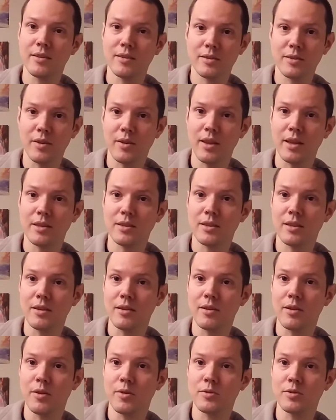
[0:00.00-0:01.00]
So that's the
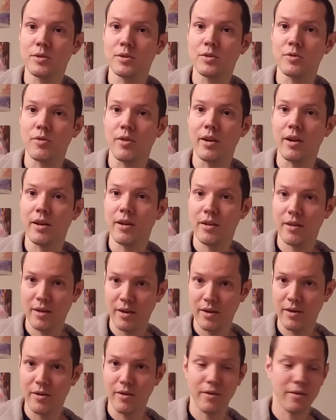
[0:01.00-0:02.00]
closest string
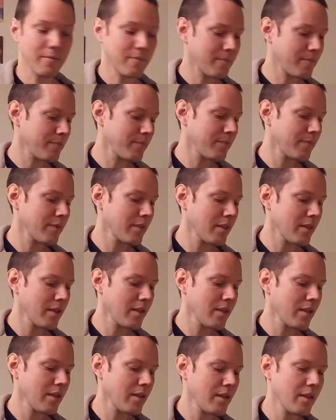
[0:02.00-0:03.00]
here.
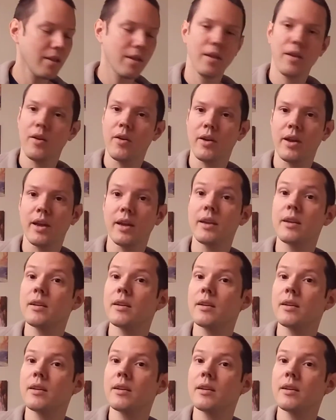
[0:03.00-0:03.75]
Okay,